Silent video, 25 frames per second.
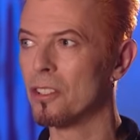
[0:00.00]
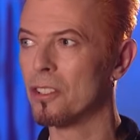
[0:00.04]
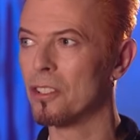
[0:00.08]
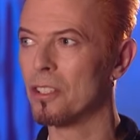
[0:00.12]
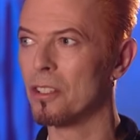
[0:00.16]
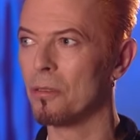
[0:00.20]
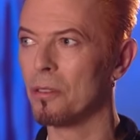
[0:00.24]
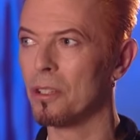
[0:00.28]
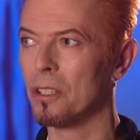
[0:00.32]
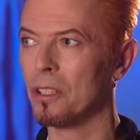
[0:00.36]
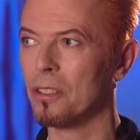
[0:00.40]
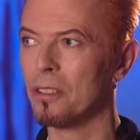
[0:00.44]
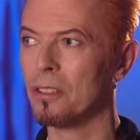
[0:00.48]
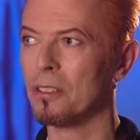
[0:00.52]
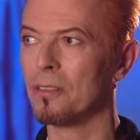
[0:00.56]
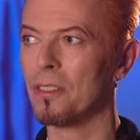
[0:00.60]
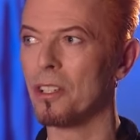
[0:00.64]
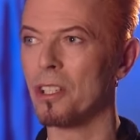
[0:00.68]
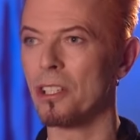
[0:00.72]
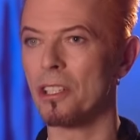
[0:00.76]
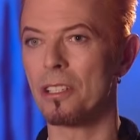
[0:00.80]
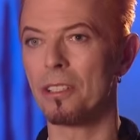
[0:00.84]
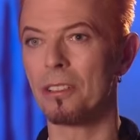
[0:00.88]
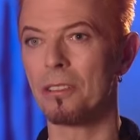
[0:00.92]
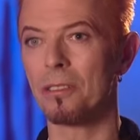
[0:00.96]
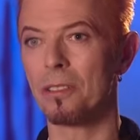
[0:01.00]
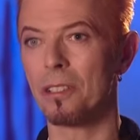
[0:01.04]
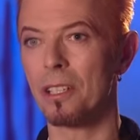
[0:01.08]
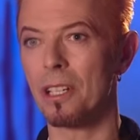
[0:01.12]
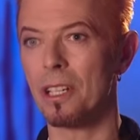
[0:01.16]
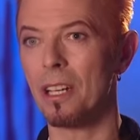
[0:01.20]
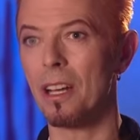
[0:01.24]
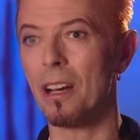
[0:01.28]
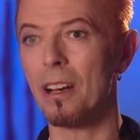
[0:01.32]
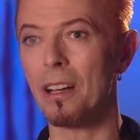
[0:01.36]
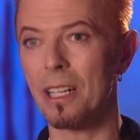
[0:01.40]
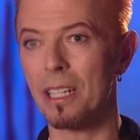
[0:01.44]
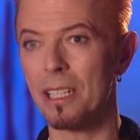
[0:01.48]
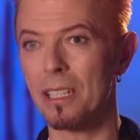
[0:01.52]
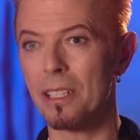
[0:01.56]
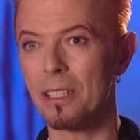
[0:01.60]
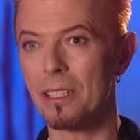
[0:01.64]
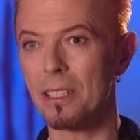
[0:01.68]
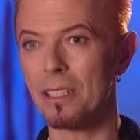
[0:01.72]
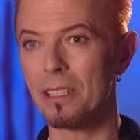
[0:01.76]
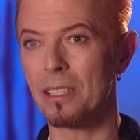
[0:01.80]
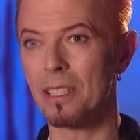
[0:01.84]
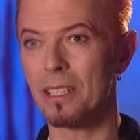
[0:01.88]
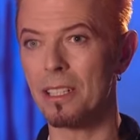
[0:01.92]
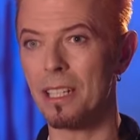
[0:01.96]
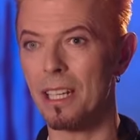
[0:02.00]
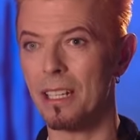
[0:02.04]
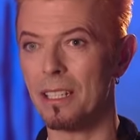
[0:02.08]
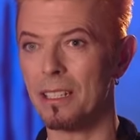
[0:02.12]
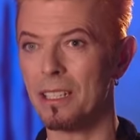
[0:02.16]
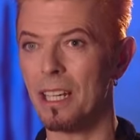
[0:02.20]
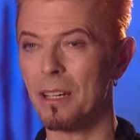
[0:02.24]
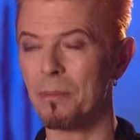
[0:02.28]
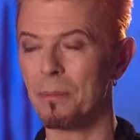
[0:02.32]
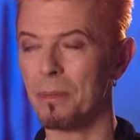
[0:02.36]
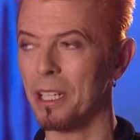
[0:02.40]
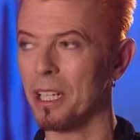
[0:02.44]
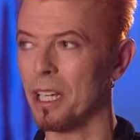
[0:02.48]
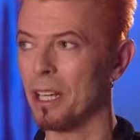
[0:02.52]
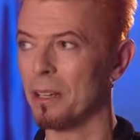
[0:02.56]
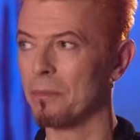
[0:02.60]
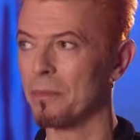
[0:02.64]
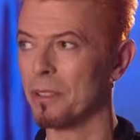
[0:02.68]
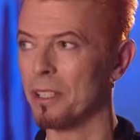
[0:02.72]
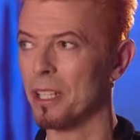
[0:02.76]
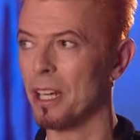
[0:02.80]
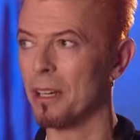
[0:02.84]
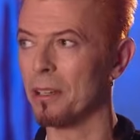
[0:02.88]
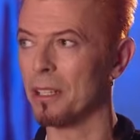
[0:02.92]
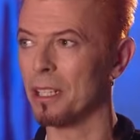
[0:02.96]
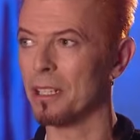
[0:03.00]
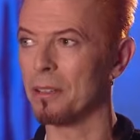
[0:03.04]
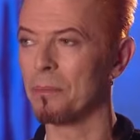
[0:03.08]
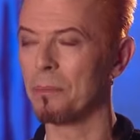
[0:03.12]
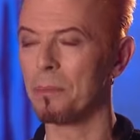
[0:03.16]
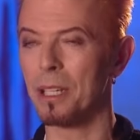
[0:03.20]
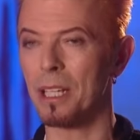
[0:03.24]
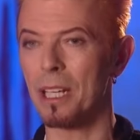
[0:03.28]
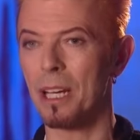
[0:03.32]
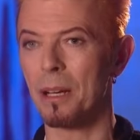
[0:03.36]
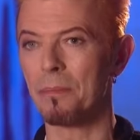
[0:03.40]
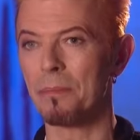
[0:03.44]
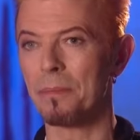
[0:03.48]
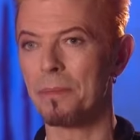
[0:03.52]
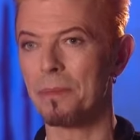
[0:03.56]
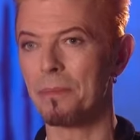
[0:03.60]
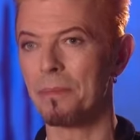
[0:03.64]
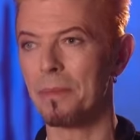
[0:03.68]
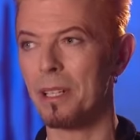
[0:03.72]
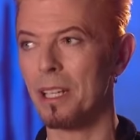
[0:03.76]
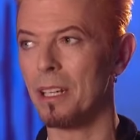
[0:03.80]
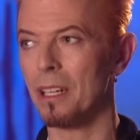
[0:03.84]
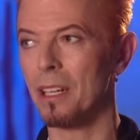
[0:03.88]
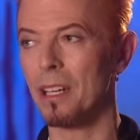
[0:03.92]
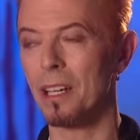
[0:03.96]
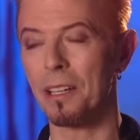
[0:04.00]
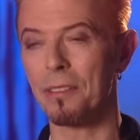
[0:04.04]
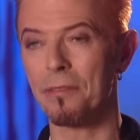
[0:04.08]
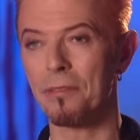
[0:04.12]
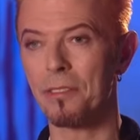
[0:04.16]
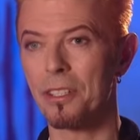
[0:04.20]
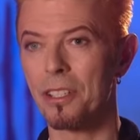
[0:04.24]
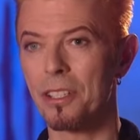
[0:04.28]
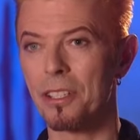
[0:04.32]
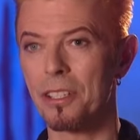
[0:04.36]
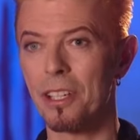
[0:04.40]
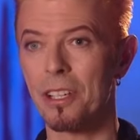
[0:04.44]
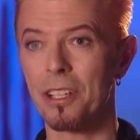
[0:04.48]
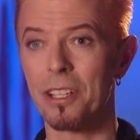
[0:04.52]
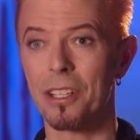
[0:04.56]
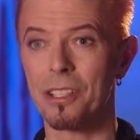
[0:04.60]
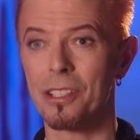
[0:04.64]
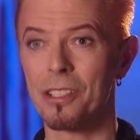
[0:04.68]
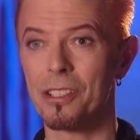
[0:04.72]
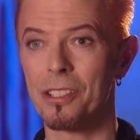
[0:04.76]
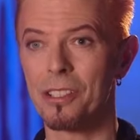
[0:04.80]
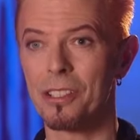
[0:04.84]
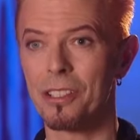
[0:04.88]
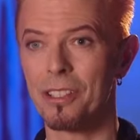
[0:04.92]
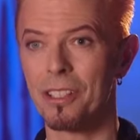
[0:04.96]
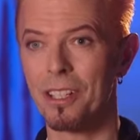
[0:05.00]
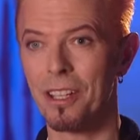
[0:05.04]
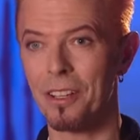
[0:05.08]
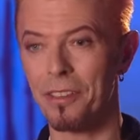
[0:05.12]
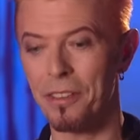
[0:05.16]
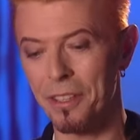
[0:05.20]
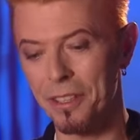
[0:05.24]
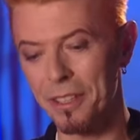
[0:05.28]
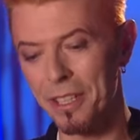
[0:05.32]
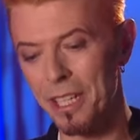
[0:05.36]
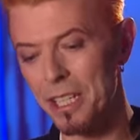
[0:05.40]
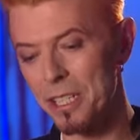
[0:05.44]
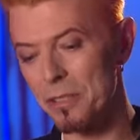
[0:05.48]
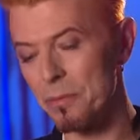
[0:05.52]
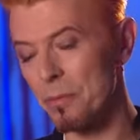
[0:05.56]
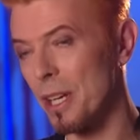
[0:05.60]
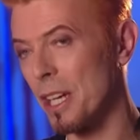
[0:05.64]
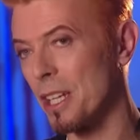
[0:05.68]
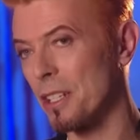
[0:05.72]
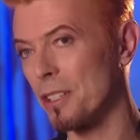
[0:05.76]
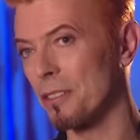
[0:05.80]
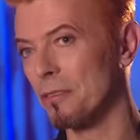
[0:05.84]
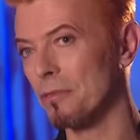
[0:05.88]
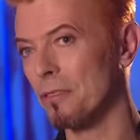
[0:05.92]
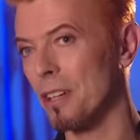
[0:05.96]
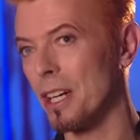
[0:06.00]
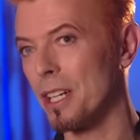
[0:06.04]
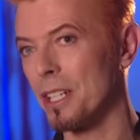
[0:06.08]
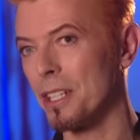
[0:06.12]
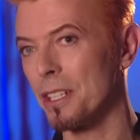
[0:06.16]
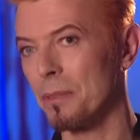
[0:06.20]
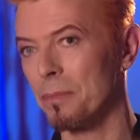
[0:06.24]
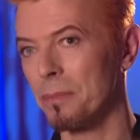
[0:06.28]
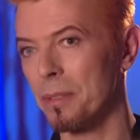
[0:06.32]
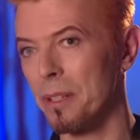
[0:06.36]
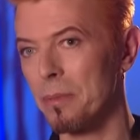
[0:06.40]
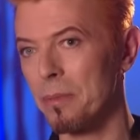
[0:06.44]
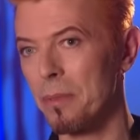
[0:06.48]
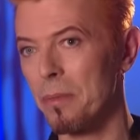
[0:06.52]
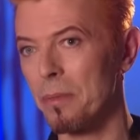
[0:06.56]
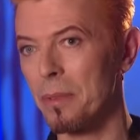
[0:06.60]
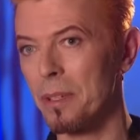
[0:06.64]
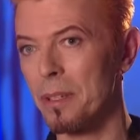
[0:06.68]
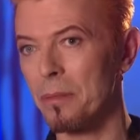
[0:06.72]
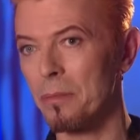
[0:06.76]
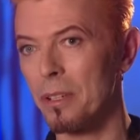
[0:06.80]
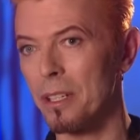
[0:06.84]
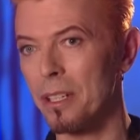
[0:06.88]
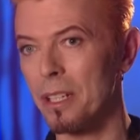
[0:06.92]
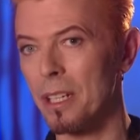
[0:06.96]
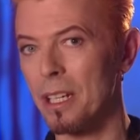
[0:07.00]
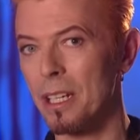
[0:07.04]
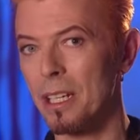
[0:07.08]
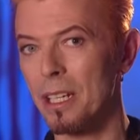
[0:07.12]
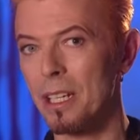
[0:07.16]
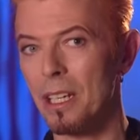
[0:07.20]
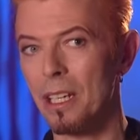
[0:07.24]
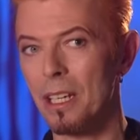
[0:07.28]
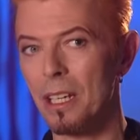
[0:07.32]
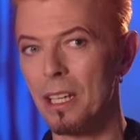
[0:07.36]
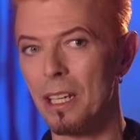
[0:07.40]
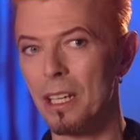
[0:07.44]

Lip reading: to a universal order lies, and that can become a life search. And I think that's, as a writer, probably what I